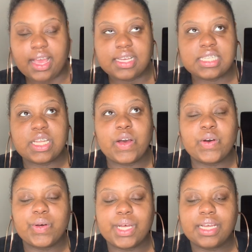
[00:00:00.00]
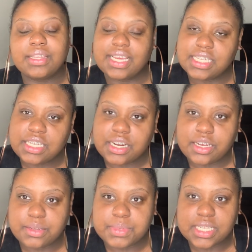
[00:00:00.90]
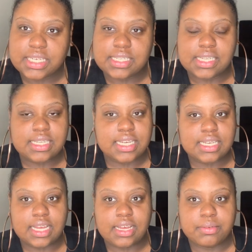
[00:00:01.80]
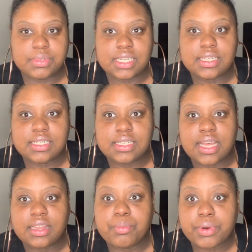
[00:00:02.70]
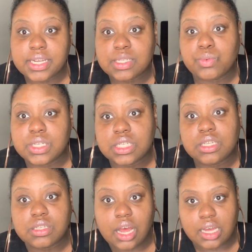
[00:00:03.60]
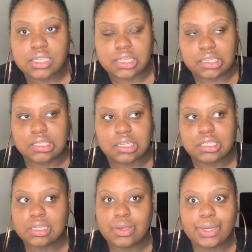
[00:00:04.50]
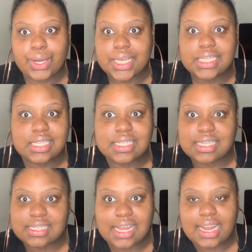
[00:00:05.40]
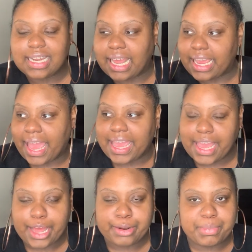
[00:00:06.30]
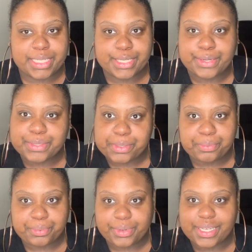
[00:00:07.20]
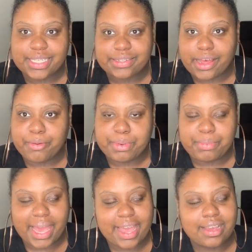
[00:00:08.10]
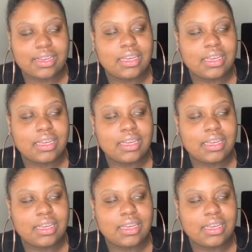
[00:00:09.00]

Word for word: So uh, the intern comes to Issa and um, says that the press wants to talk to Issa. So, you know, Issa's excited, like, hey, y'all, I'm about to go to the press. So I'll be back.